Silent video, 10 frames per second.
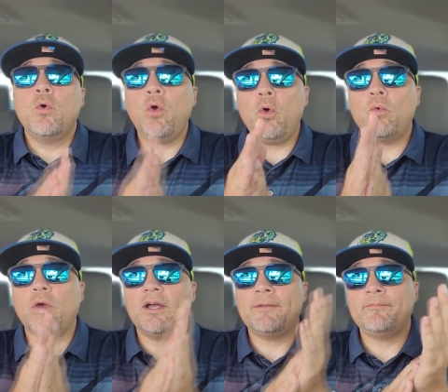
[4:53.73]
Whew,
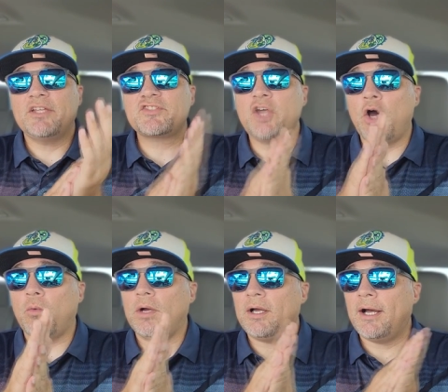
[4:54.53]
let's
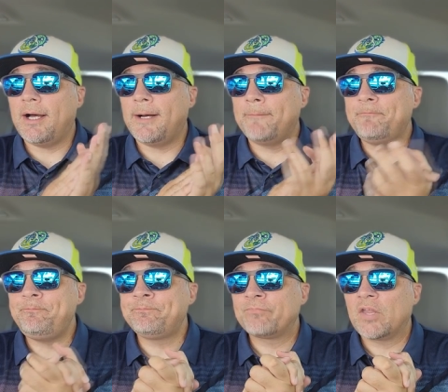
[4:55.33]
go.
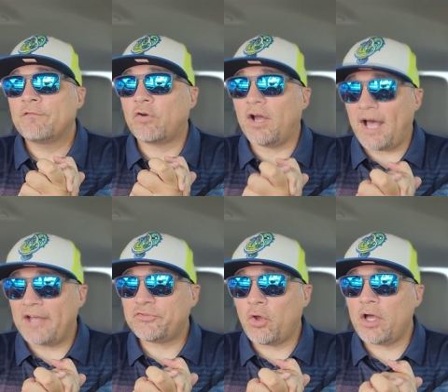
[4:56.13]
Um, for a
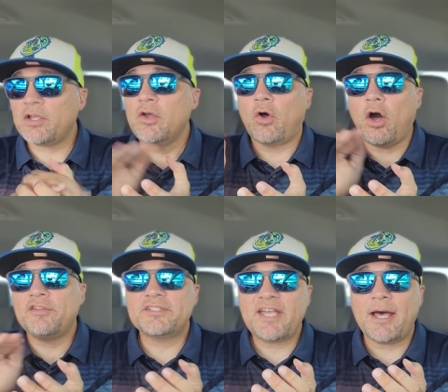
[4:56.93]
hot dog, all
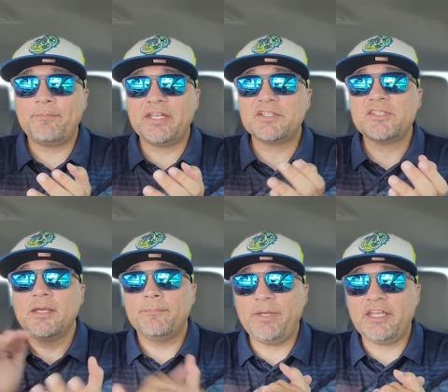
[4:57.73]
the toppings,
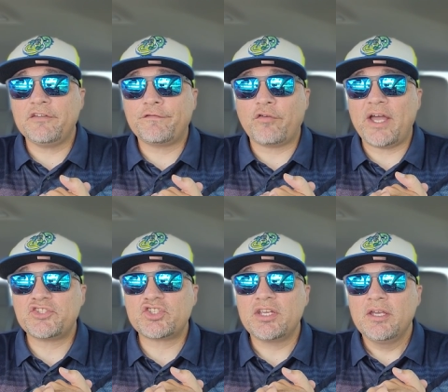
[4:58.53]
being
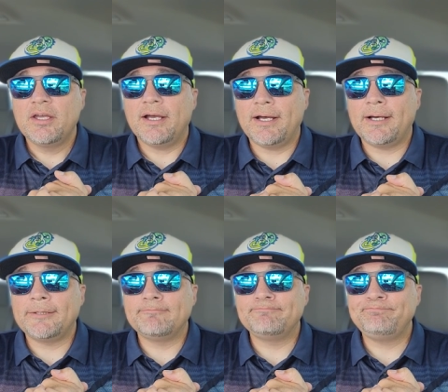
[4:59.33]
fresh,
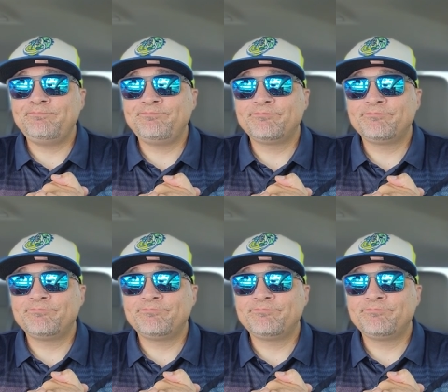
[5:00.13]
um,